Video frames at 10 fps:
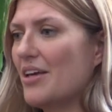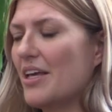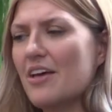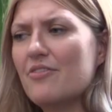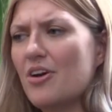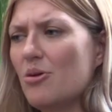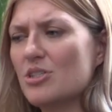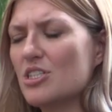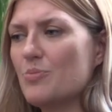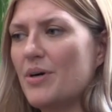Again, very
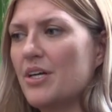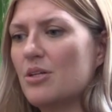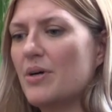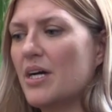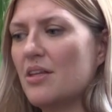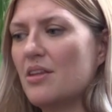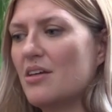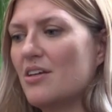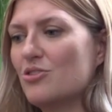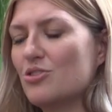much inspired by
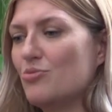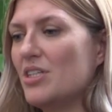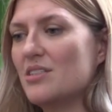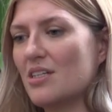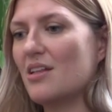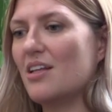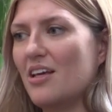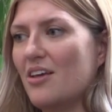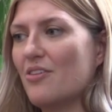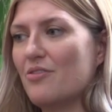the just
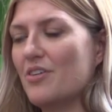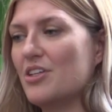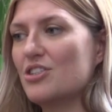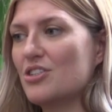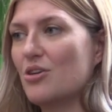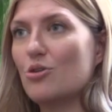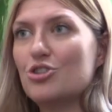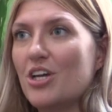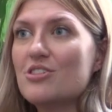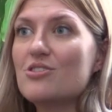recently finished
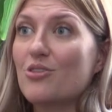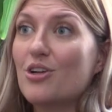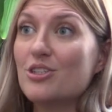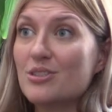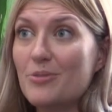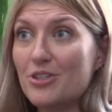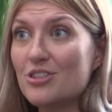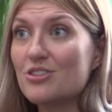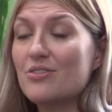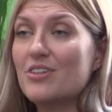negotiations on the Cluster
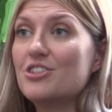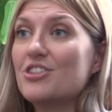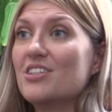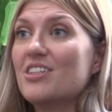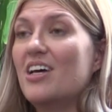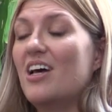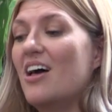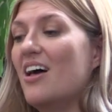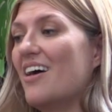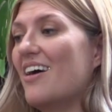Munitions Convention.
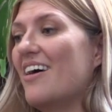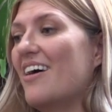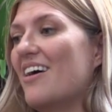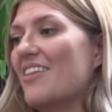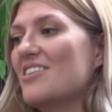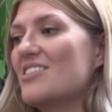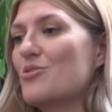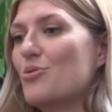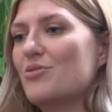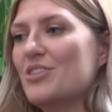This
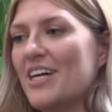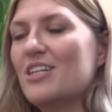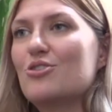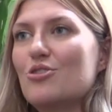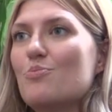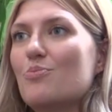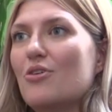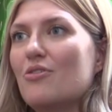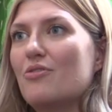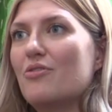sort of tight group
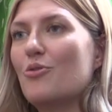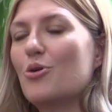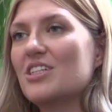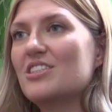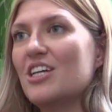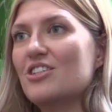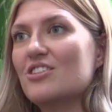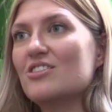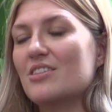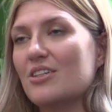of
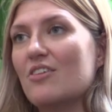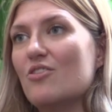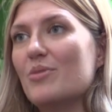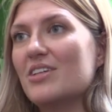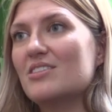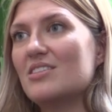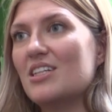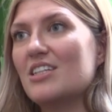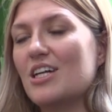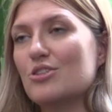organizations and governments
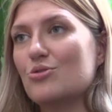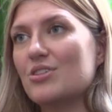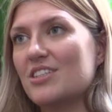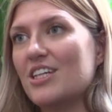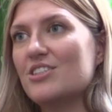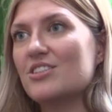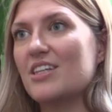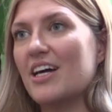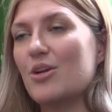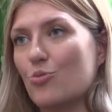and international organizations
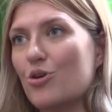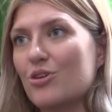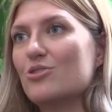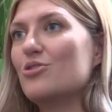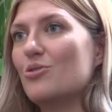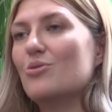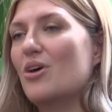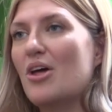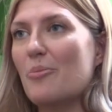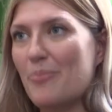that had worked to
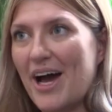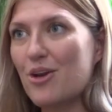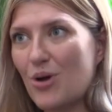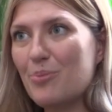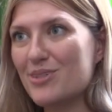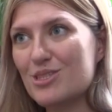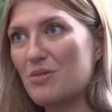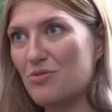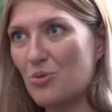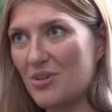ban weapons
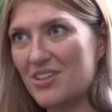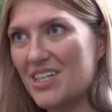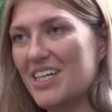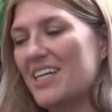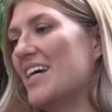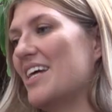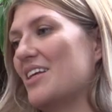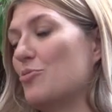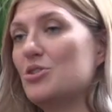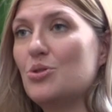before,
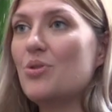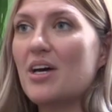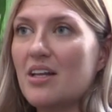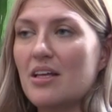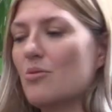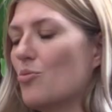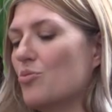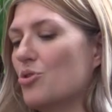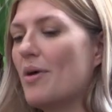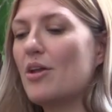and they would do that
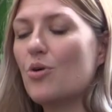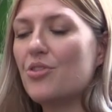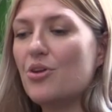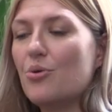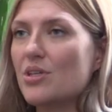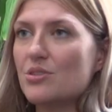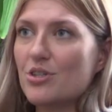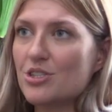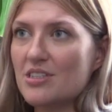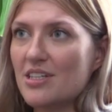no matter what the US and
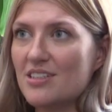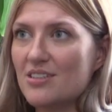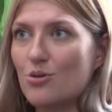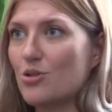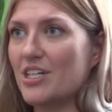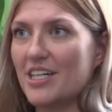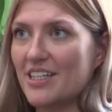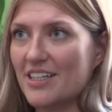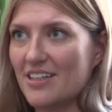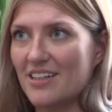Russia said, or
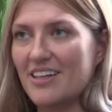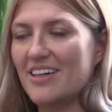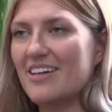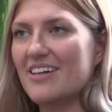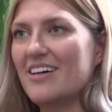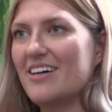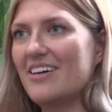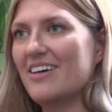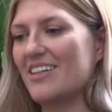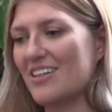China.
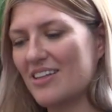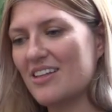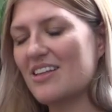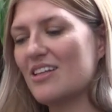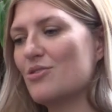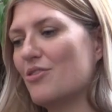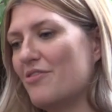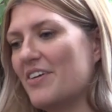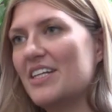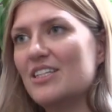And I think that sort of
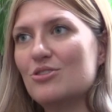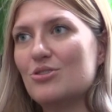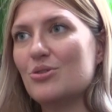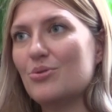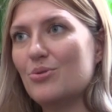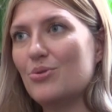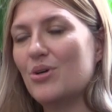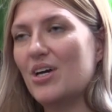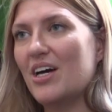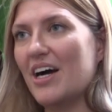fed
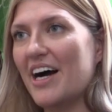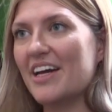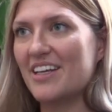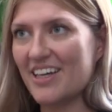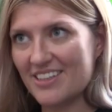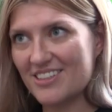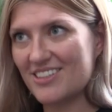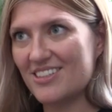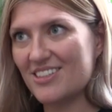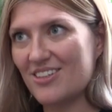into
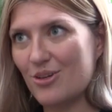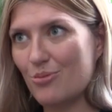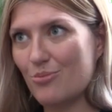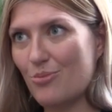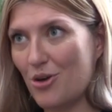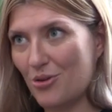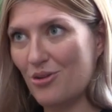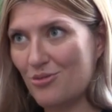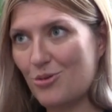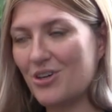ICAN's
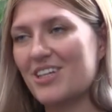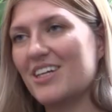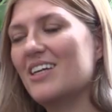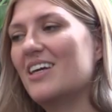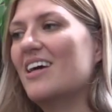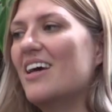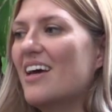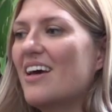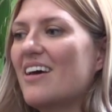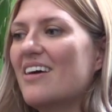model of working.
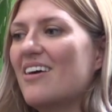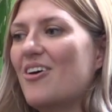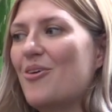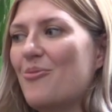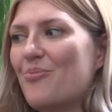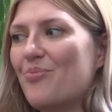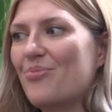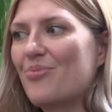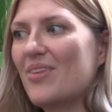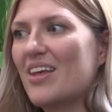The